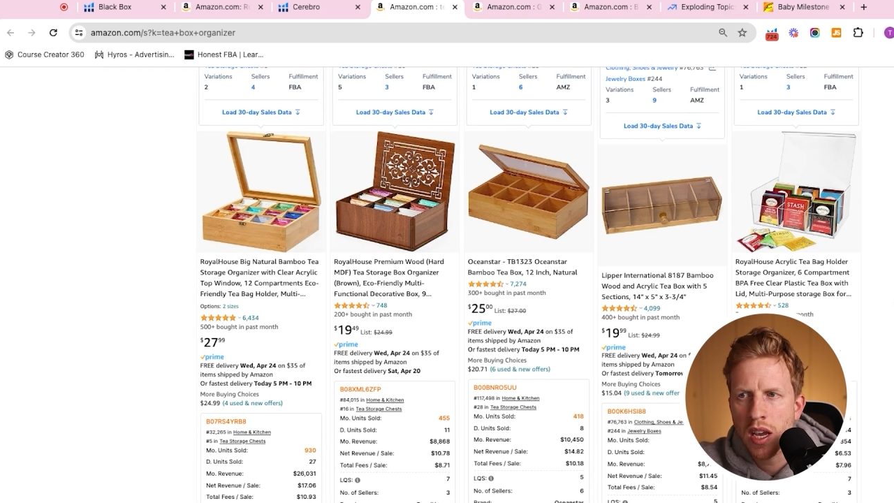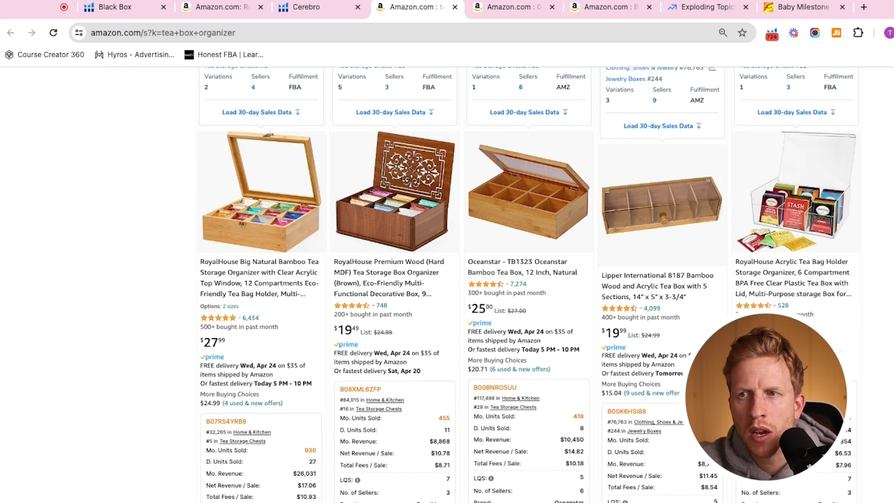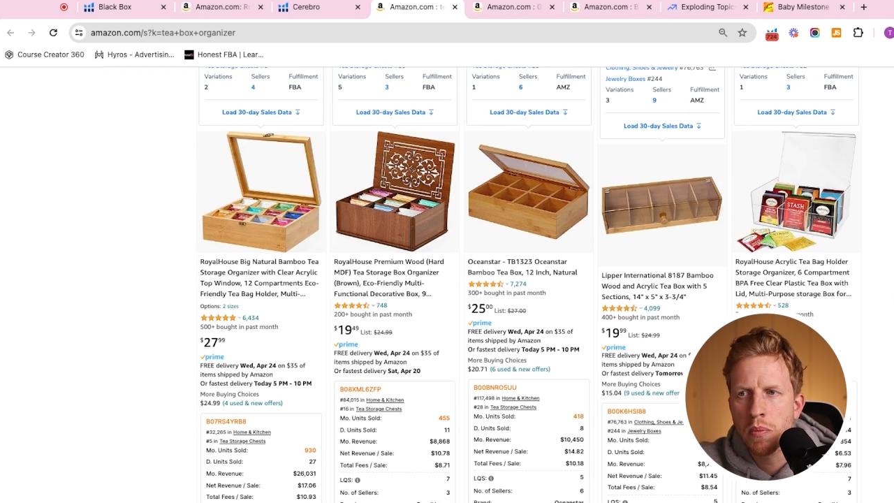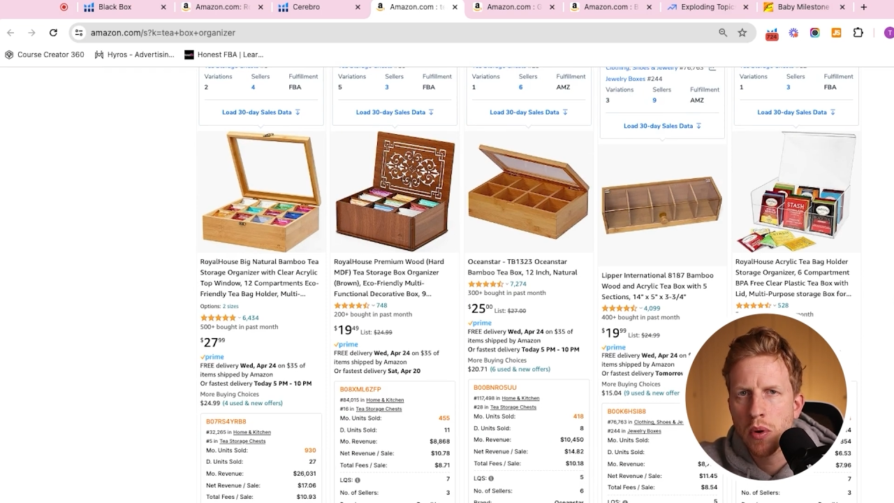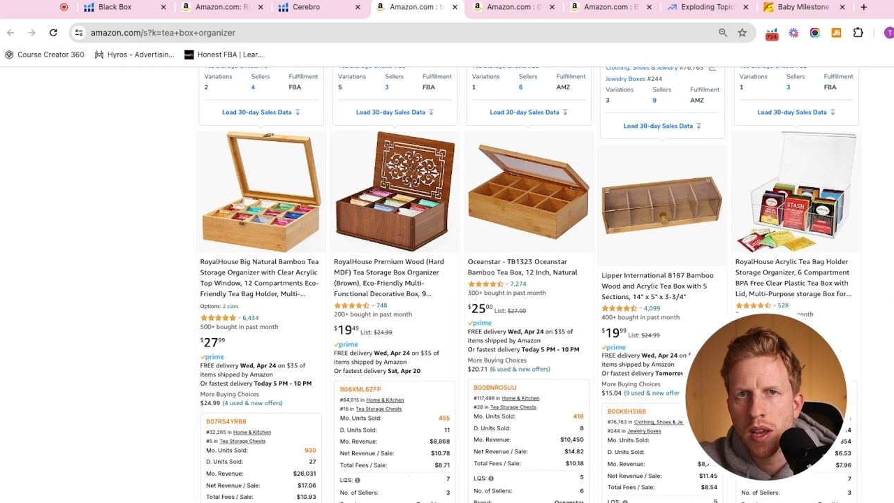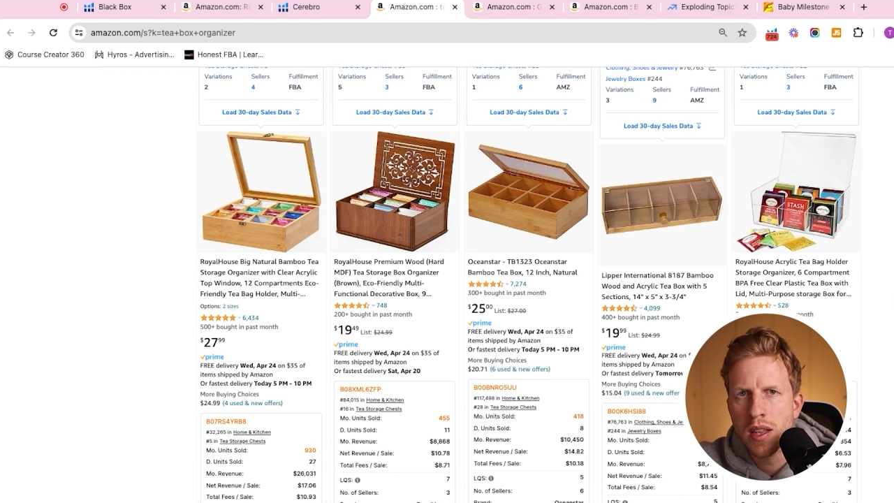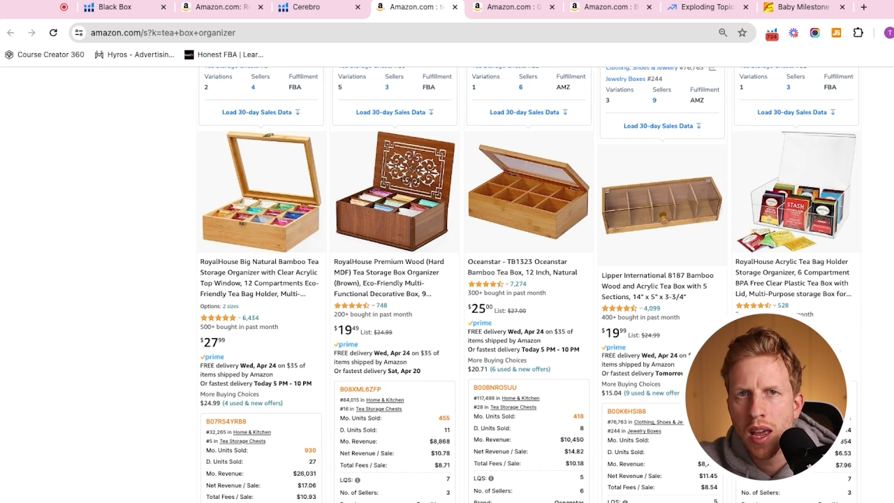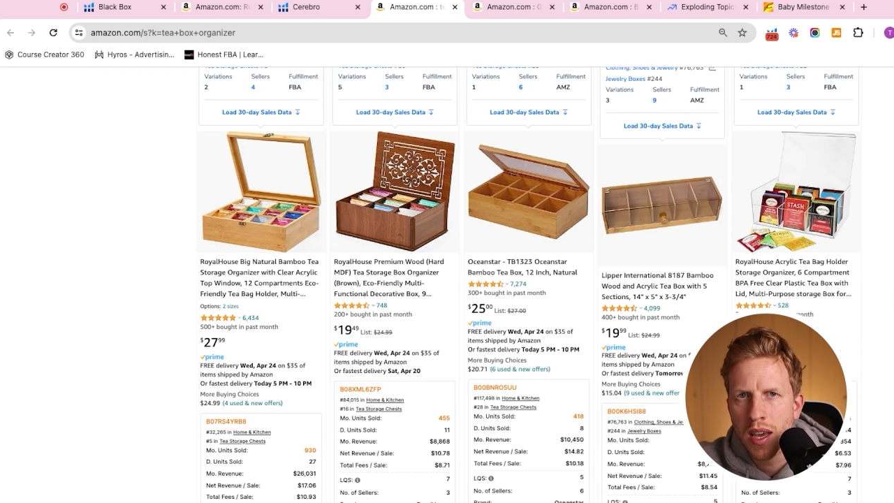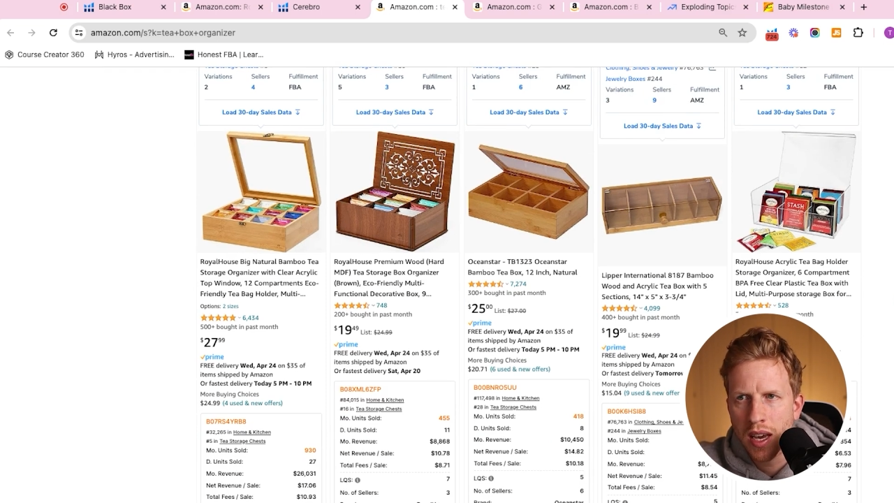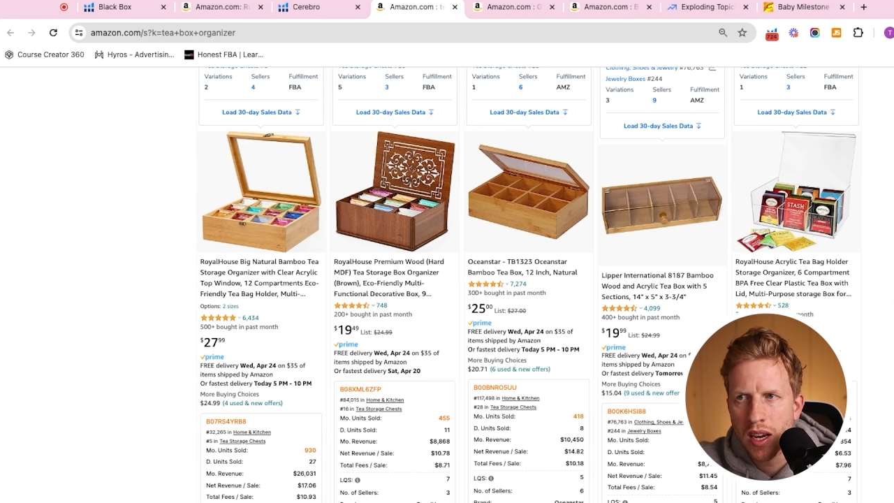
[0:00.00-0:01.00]
They can put it in
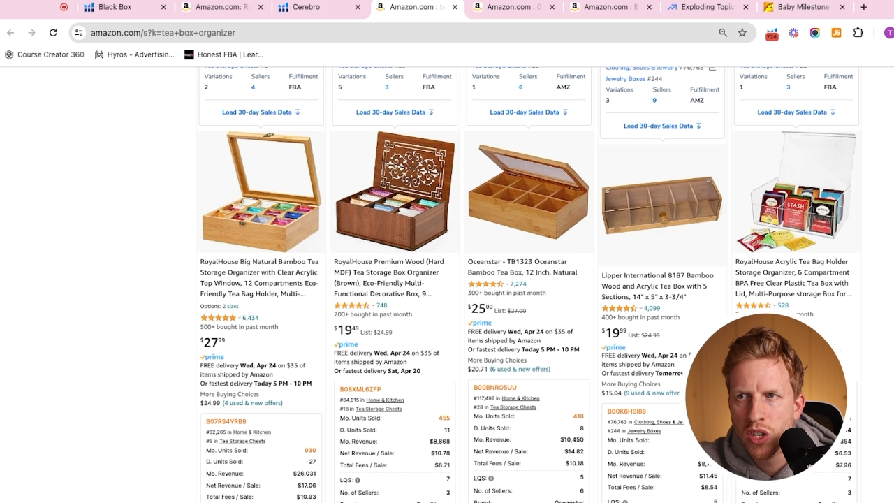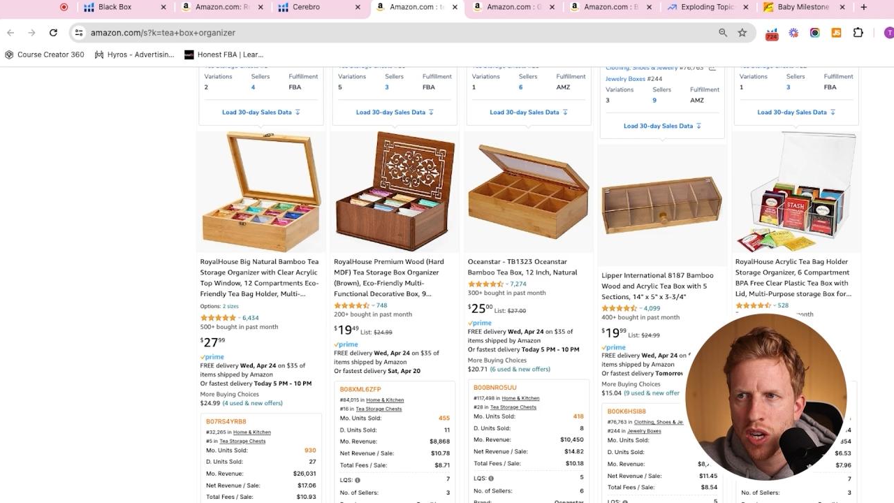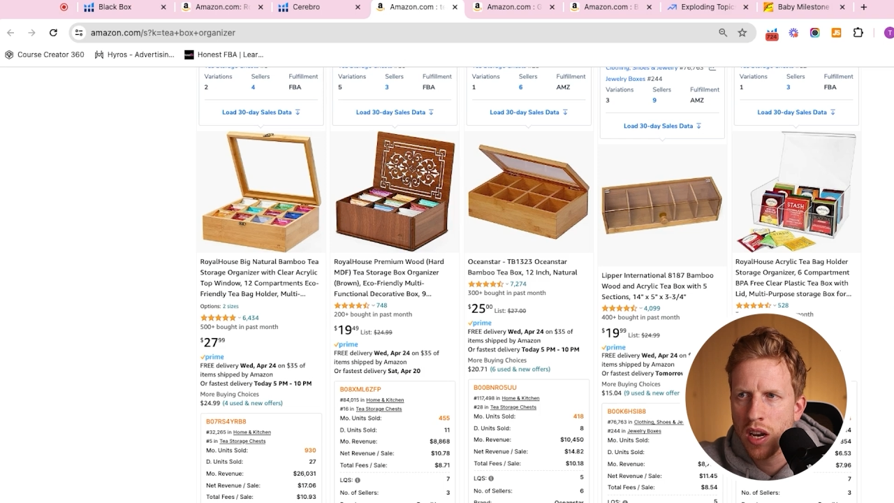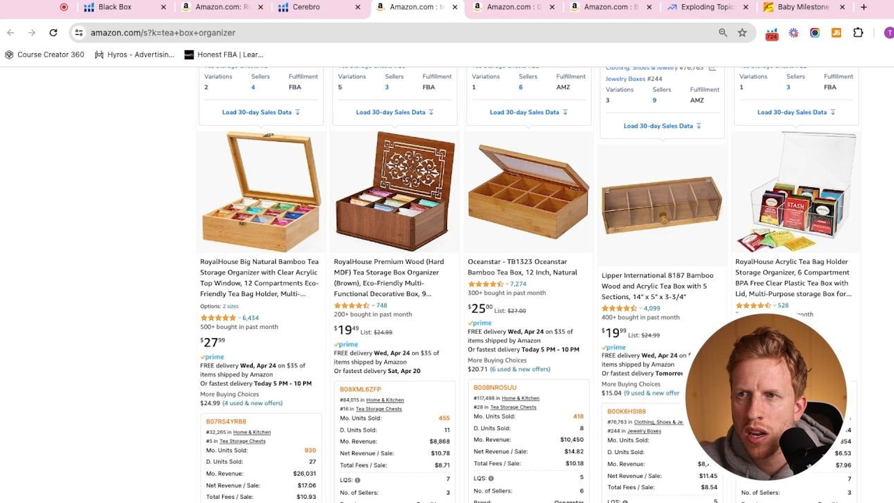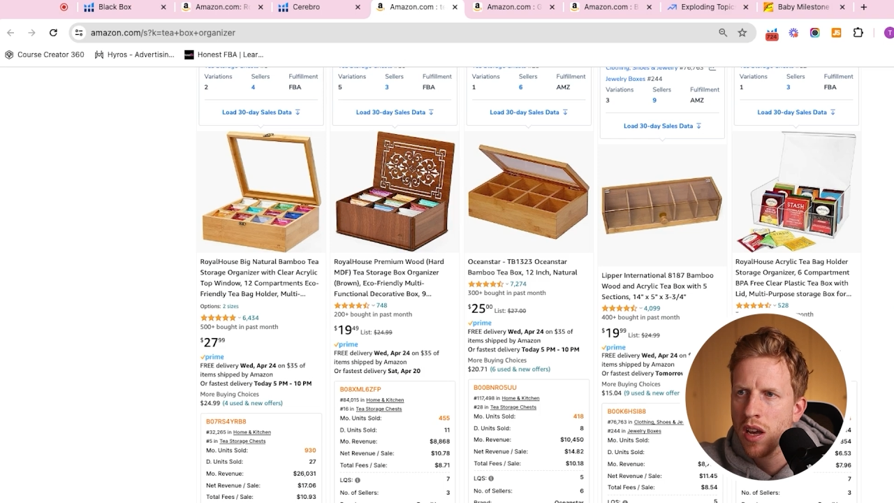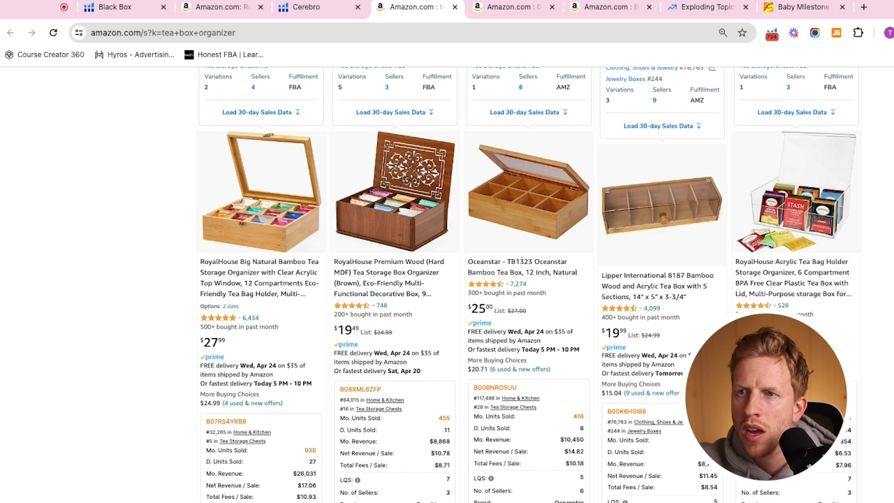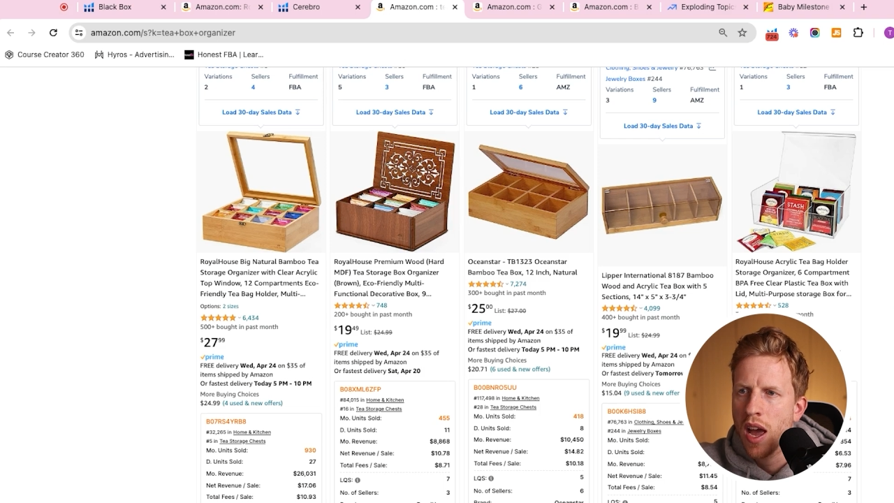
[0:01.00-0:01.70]
their kitchen